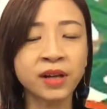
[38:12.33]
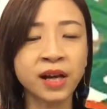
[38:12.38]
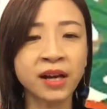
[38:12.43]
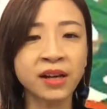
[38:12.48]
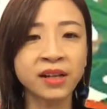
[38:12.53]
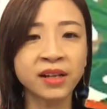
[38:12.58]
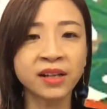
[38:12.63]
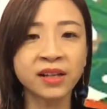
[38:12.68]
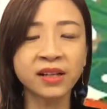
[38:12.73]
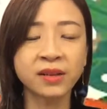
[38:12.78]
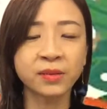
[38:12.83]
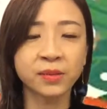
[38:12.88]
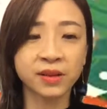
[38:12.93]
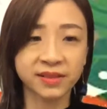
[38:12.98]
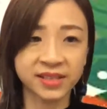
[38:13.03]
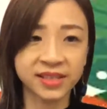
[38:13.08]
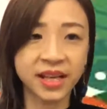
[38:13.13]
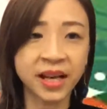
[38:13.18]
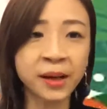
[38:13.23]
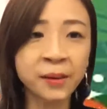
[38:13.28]
I heard about
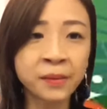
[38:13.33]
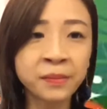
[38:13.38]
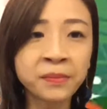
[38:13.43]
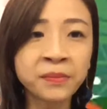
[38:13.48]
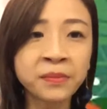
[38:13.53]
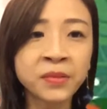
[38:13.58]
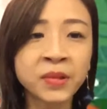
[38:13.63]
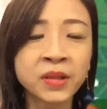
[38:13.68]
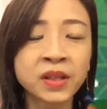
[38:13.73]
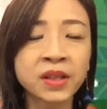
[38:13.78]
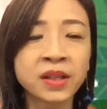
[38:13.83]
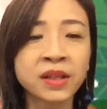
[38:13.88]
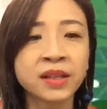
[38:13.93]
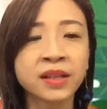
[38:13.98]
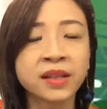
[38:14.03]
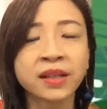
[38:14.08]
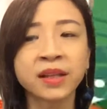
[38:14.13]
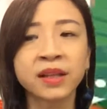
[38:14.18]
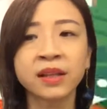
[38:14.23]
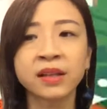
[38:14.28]
some
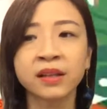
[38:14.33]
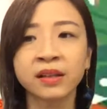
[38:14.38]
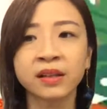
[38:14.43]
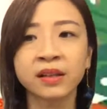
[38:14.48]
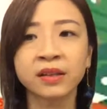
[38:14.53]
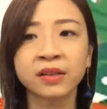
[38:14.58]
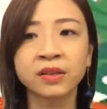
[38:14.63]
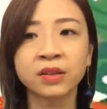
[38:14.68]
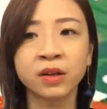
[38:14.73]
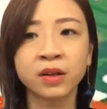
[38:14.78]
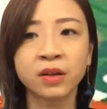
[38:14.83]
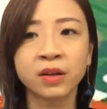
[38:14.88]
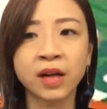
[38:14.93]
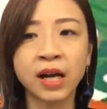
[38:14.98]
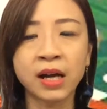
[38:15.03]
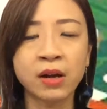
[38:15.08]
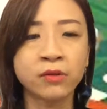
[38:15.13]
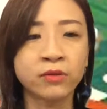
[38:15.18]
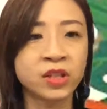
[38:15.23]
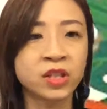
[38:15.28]
that your
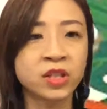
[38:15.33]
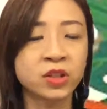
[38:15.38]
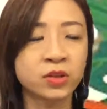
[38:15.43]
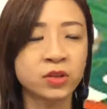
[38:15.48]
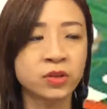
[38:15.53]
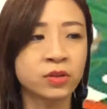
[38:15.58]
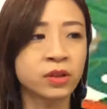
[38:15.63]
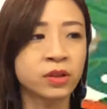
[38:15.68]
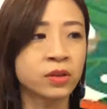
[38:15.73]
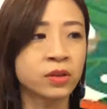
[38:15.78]
outreach to